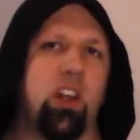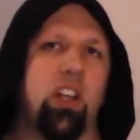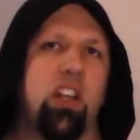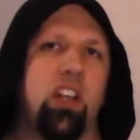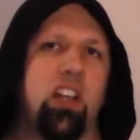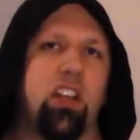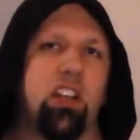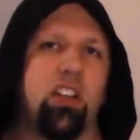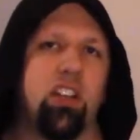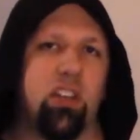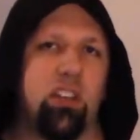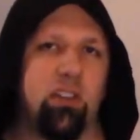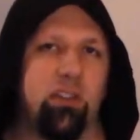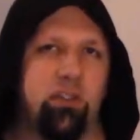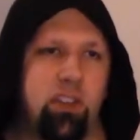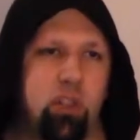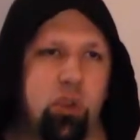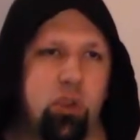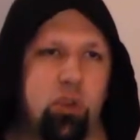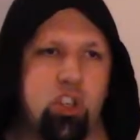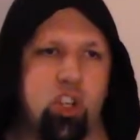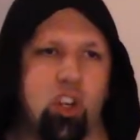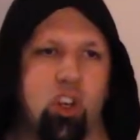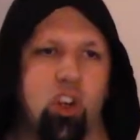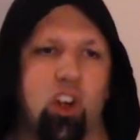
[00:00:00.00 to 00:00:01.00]
into the
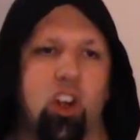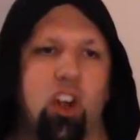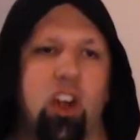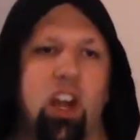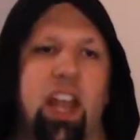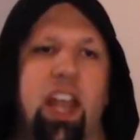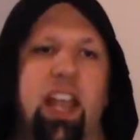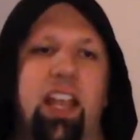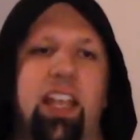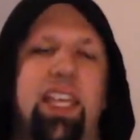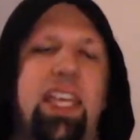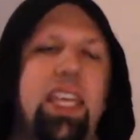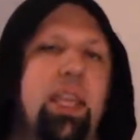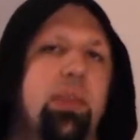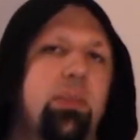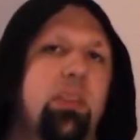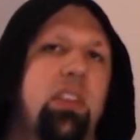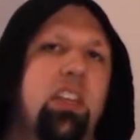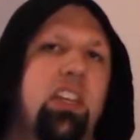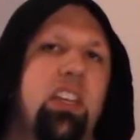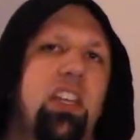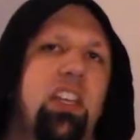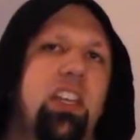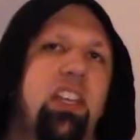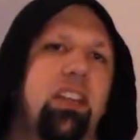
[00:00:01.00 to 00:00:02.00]
future and keep
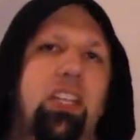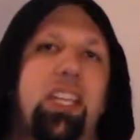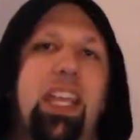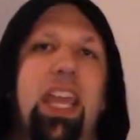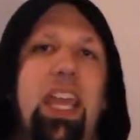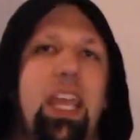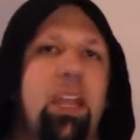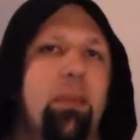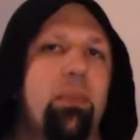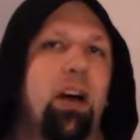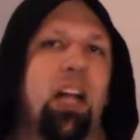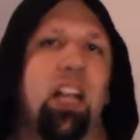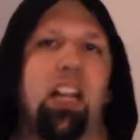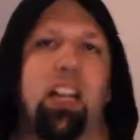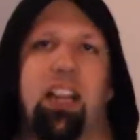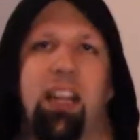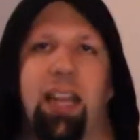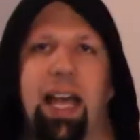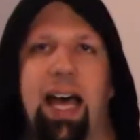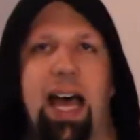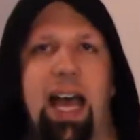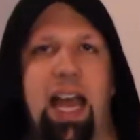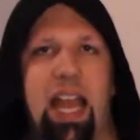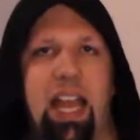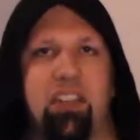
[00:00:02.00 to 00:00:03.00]
the game
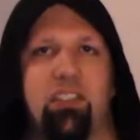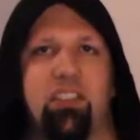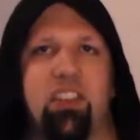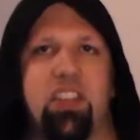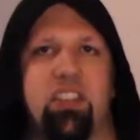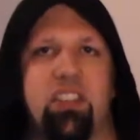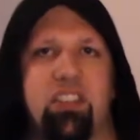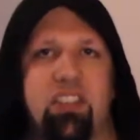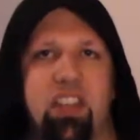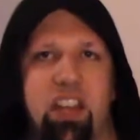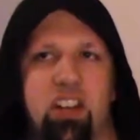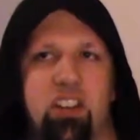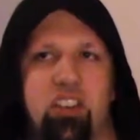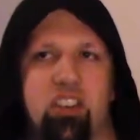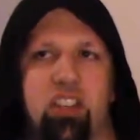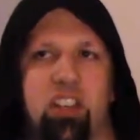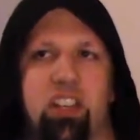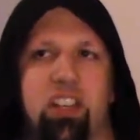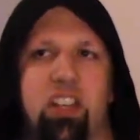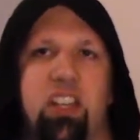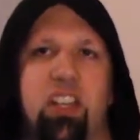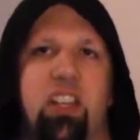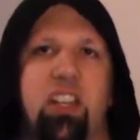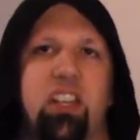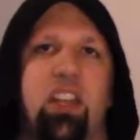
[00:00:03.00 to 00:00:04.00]
alive,
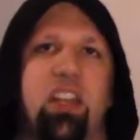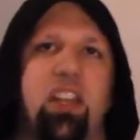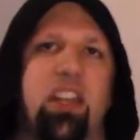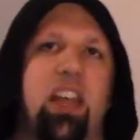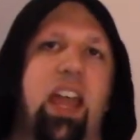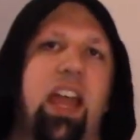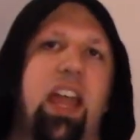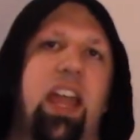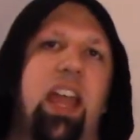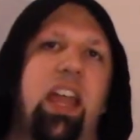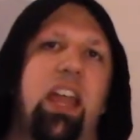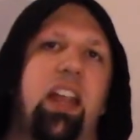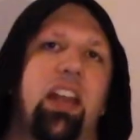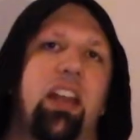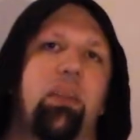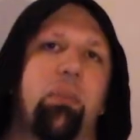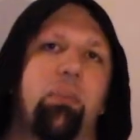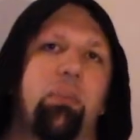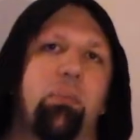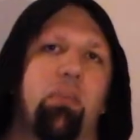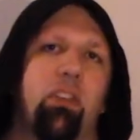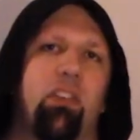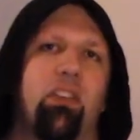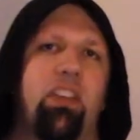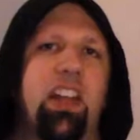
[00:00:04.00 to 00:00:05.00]
essentially, and
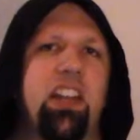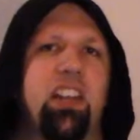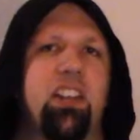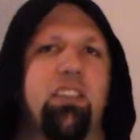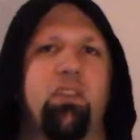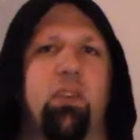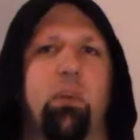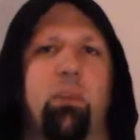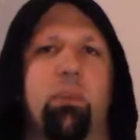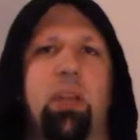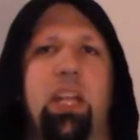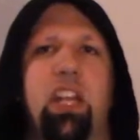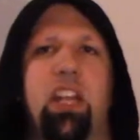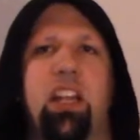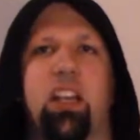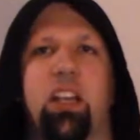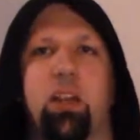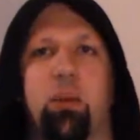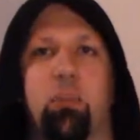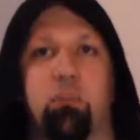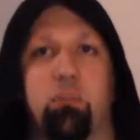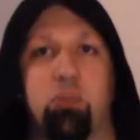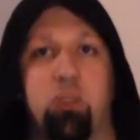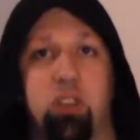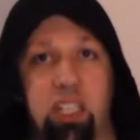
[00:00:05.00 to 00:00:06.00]
prevent it from being
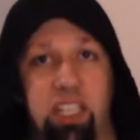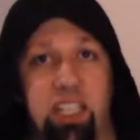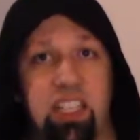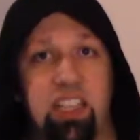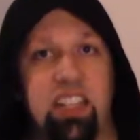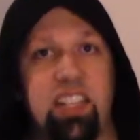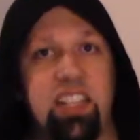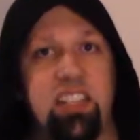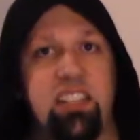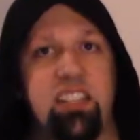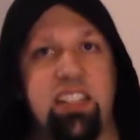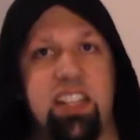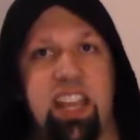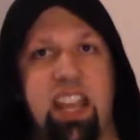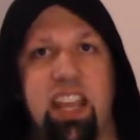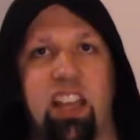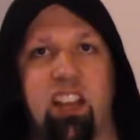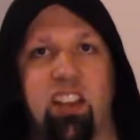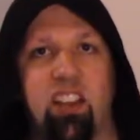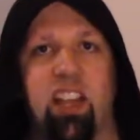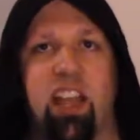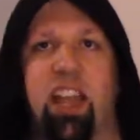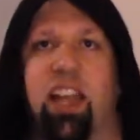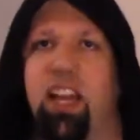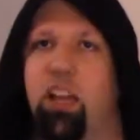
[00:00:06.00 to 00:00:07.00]
completely
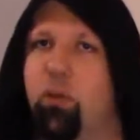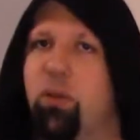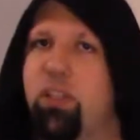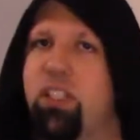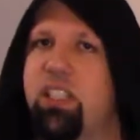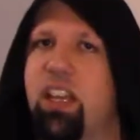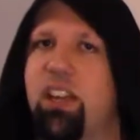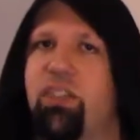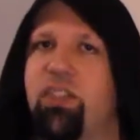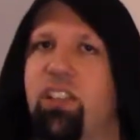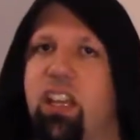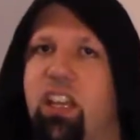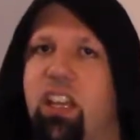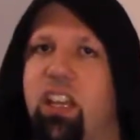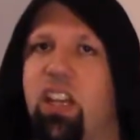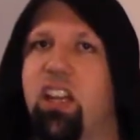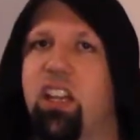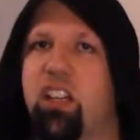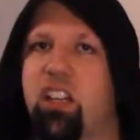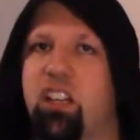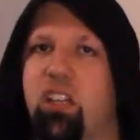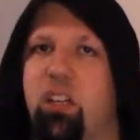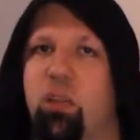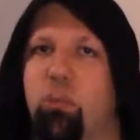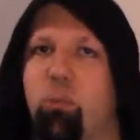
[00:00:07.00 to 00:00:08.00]
stale. And it was definitely
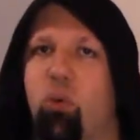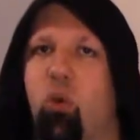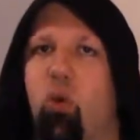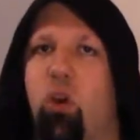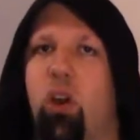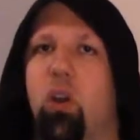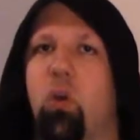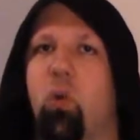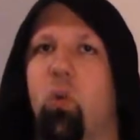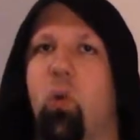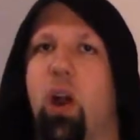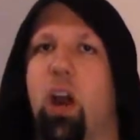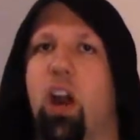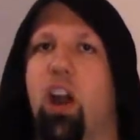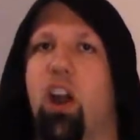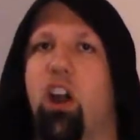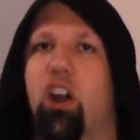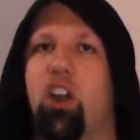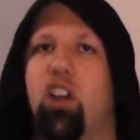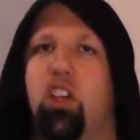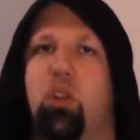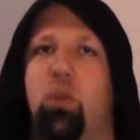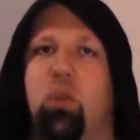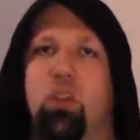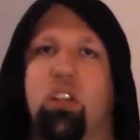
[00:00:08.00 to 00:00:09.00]
getting to the point where
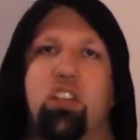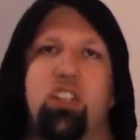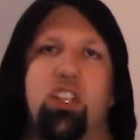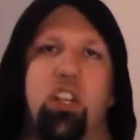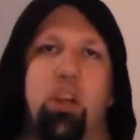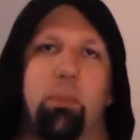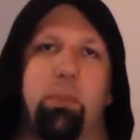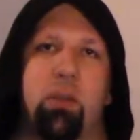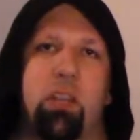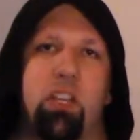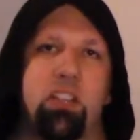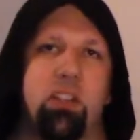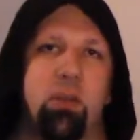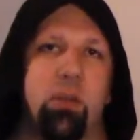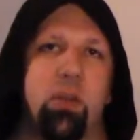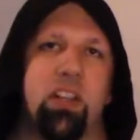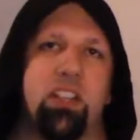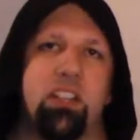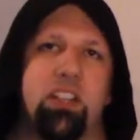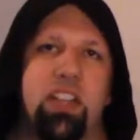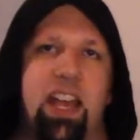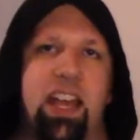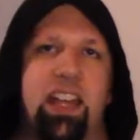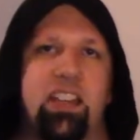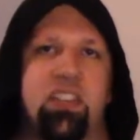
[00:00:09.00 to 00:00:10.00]
you could jump into an
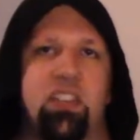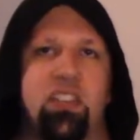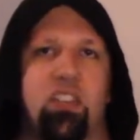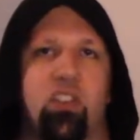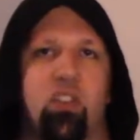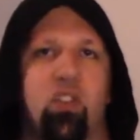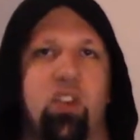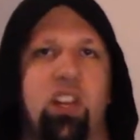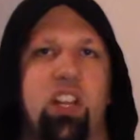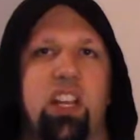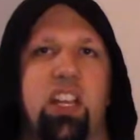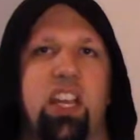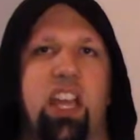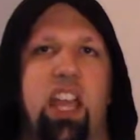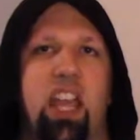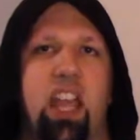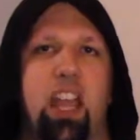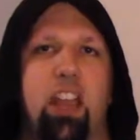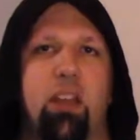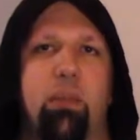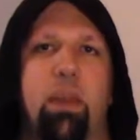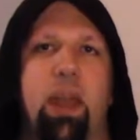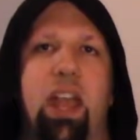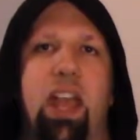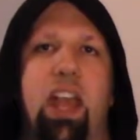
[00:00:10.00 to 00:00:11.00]
Assassin's Creed
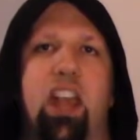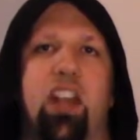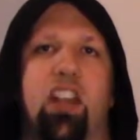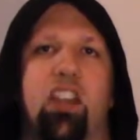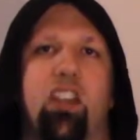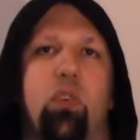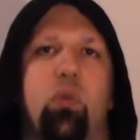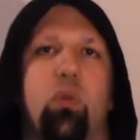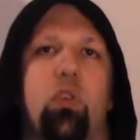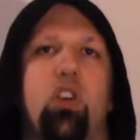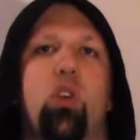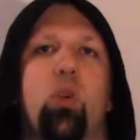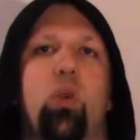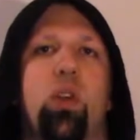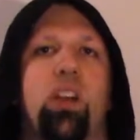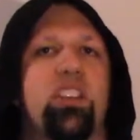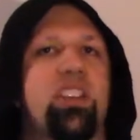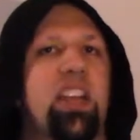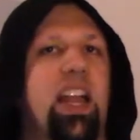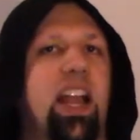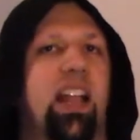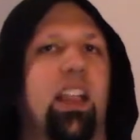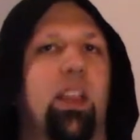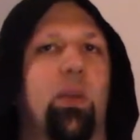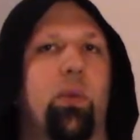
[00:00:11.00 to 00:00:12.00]
game and you knew
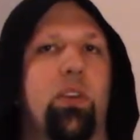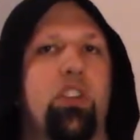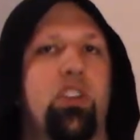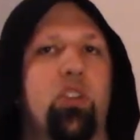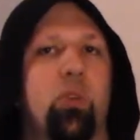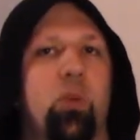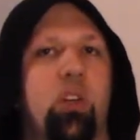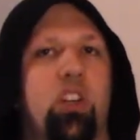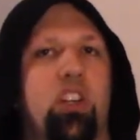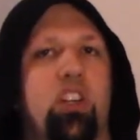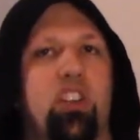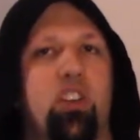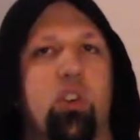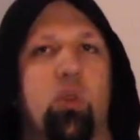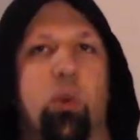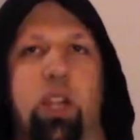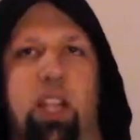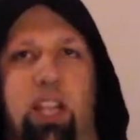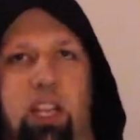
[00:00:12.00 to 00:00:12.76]
exactly what you were doing.